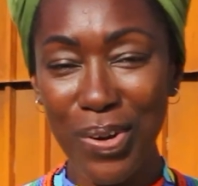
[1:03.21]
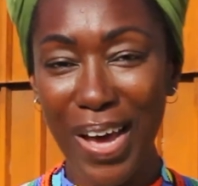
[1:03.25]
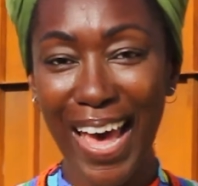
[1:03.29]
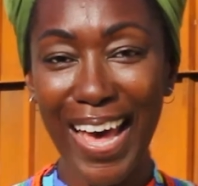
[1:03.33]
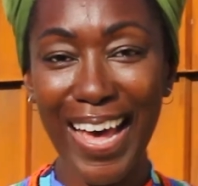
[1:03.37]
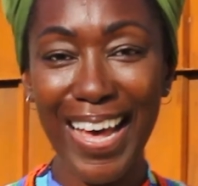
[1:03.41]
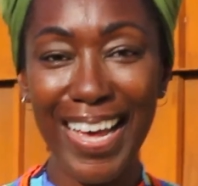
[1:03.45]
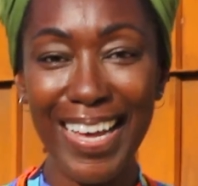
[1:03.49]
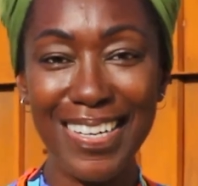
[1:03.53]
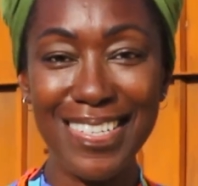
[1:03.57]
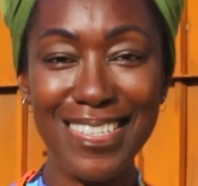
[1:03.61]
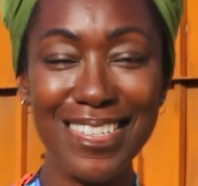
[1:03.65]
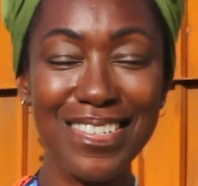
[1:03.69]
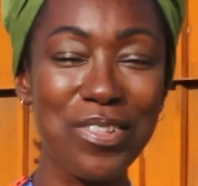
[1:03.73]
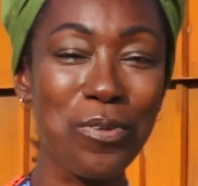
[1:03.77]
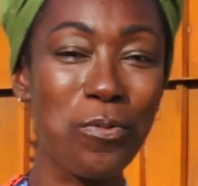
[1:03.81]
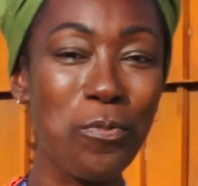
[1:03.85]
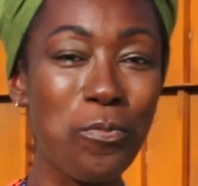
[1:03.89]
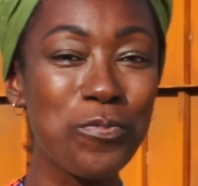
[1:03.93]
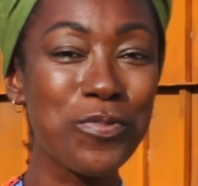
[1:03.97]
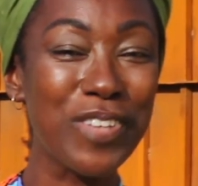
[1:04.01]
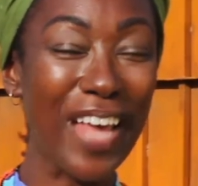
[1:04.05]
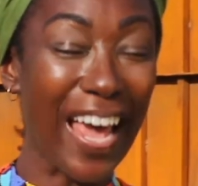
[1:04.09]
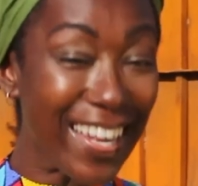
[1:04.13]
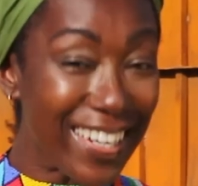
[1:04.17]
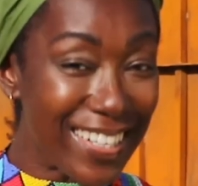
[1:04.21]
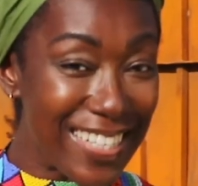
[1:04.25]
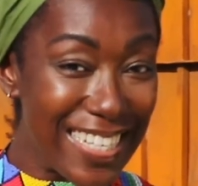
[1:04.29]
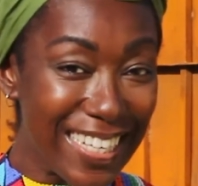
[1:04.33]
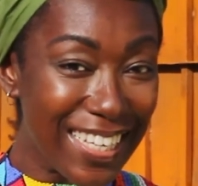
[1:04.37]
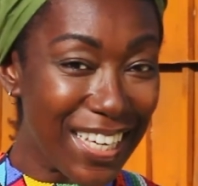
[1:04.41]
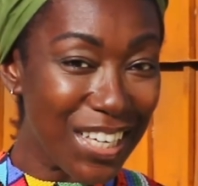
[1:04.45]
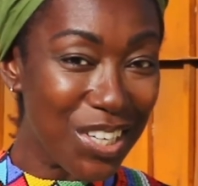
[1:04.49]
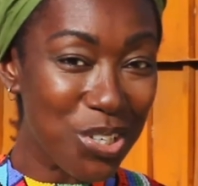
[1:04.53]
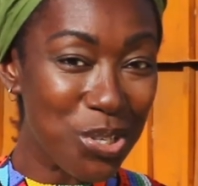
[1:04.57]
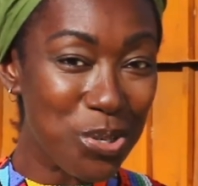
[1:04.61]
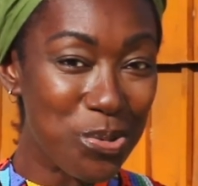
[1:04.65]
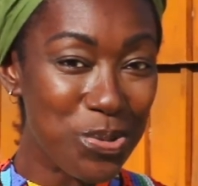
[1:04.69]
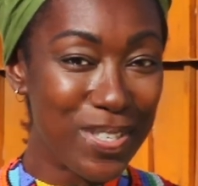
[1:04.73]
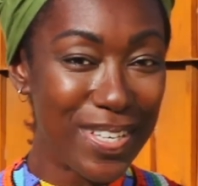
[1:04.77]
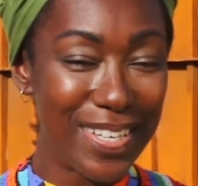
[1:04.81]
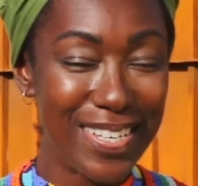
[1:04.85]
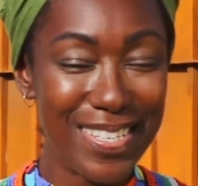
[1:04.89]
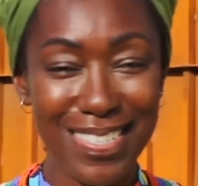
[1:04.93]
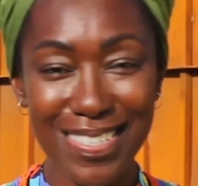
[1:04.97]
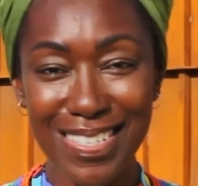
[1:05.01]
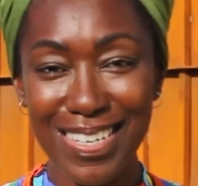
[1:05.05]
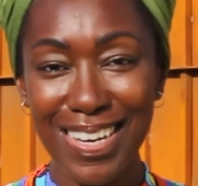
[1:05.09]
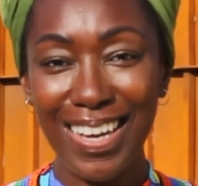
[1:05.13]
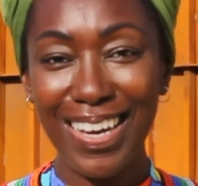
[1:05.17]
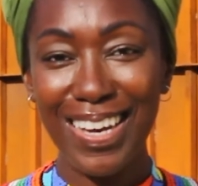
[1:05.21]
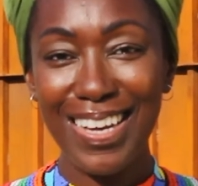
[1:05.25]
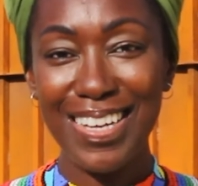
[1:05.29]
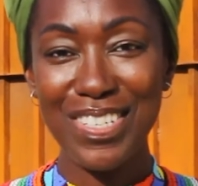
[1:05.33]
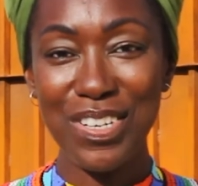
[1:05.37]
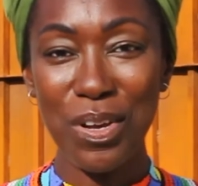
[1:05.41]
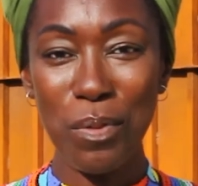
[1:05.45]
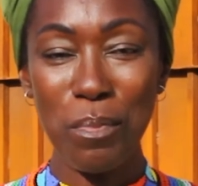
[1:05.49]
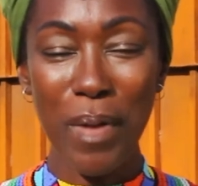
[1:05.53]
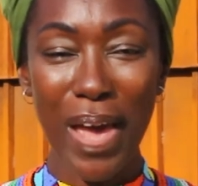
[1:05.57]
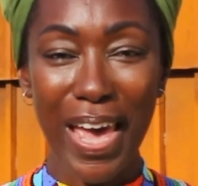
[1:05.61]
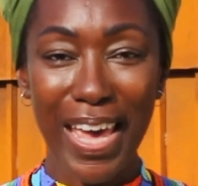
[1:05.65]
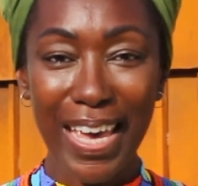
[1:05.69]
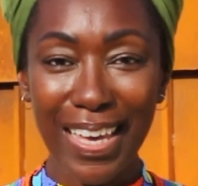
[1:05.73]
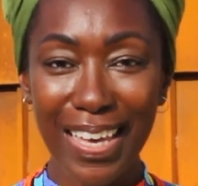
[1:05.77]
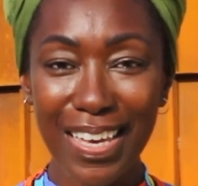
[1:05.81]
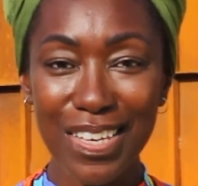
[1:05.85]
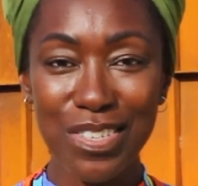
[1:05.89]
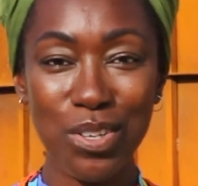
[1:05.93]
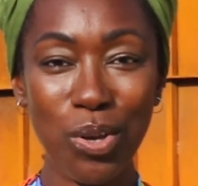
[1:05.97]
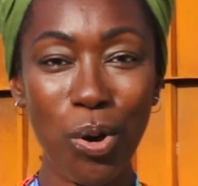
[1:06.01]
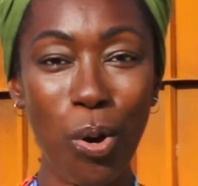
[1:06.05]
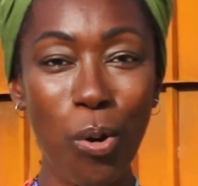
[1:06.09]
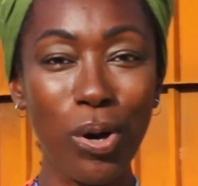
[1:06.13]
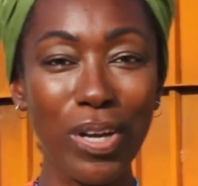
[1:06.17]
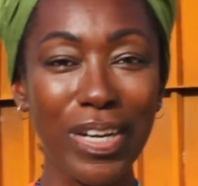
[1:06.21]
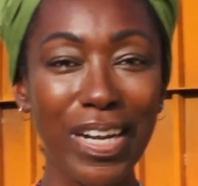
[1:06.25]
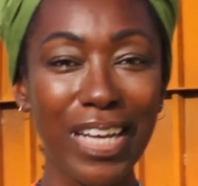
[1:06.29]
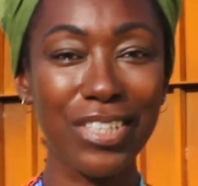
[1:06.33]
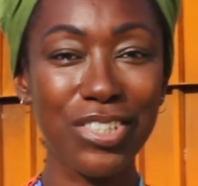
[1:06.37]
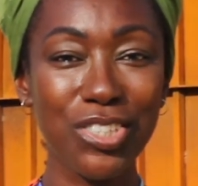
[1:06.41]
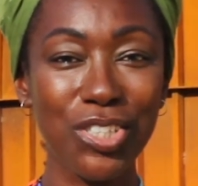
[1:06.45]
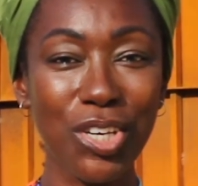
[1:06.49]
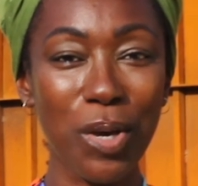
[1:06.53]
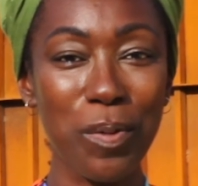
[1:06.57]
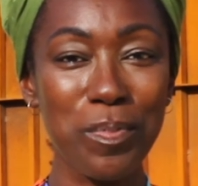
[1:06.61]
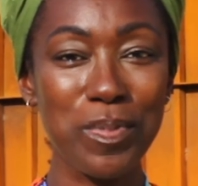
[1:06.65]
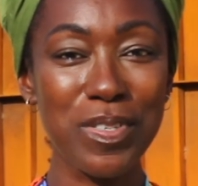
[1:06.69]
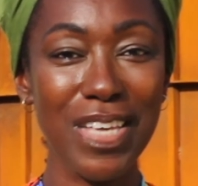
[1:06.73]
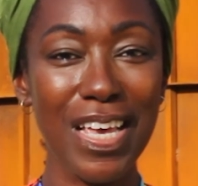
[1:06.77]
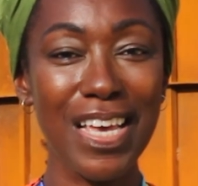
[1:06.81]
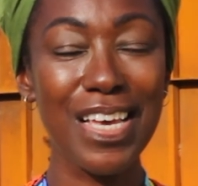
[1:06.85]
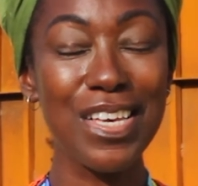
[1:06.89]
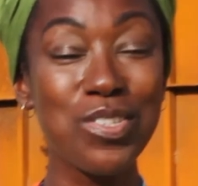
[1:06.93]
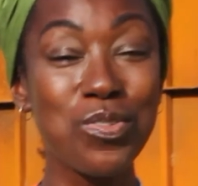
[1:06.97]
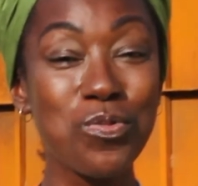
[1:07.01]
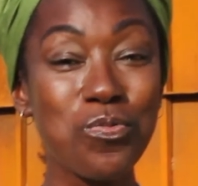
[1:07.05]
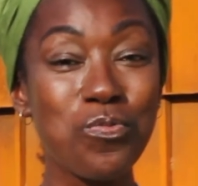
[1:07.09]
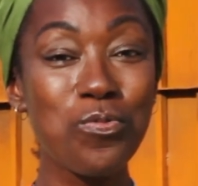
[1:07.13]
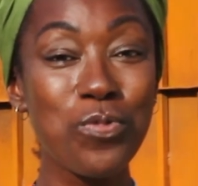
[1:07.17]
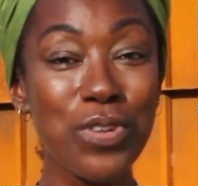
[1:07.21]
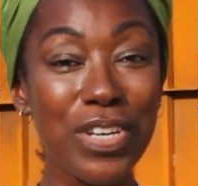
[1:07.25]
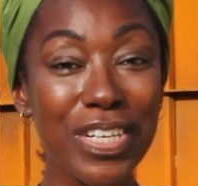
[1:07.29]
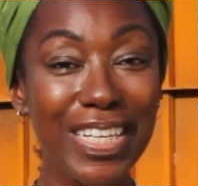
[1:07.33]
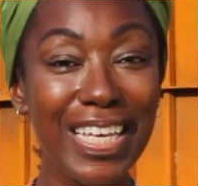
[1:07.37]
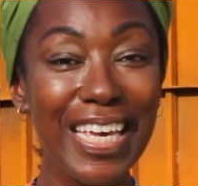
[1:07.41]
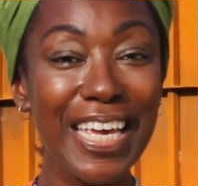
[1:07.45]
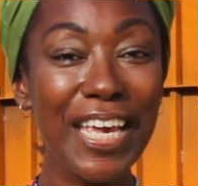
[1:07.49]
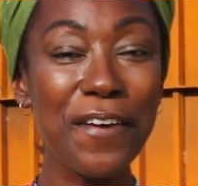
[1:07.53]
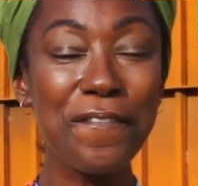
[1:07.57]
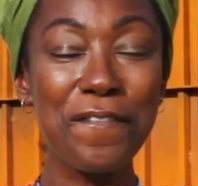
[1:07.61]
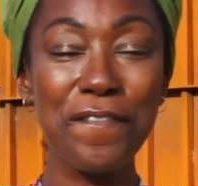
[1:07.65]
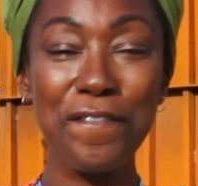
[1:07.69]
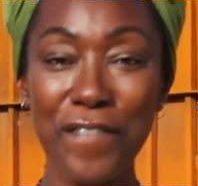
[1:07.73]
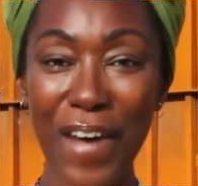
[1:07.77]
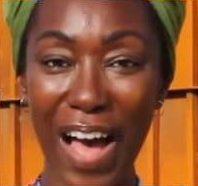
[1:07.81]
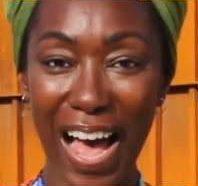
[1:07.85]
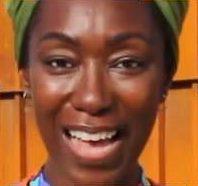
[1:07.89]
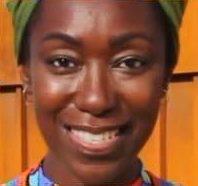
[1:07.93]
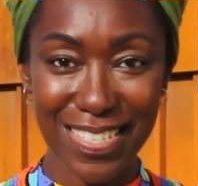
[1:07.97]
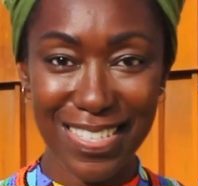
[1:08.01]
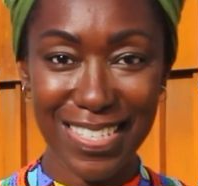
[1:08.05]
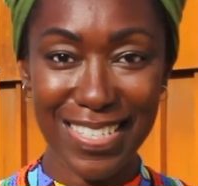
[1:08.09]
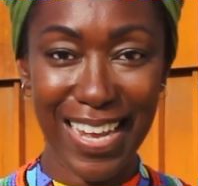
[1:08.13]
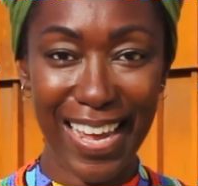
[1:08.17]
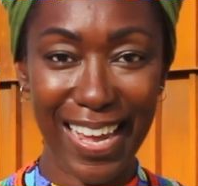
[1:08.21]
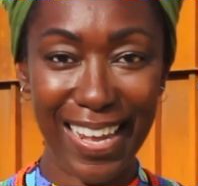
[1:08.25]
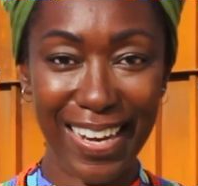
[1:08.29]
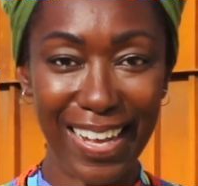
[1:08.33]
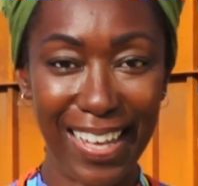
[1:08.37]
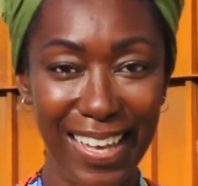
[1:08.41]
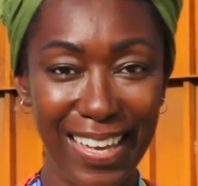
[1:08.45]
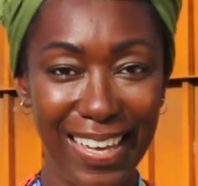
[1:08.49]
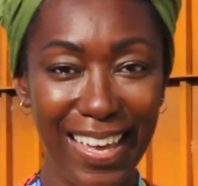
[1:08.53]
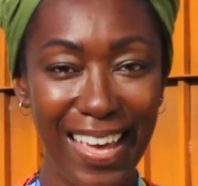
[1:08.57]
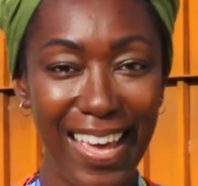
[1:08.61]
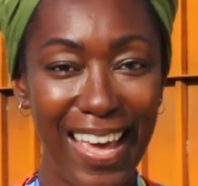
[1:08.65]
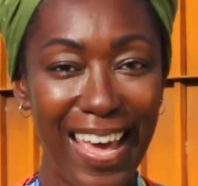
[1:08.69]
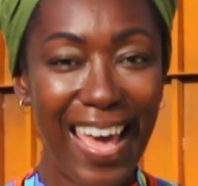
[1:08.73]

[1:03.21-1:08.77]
and the technique he uses to make his coconut chips is really fascinating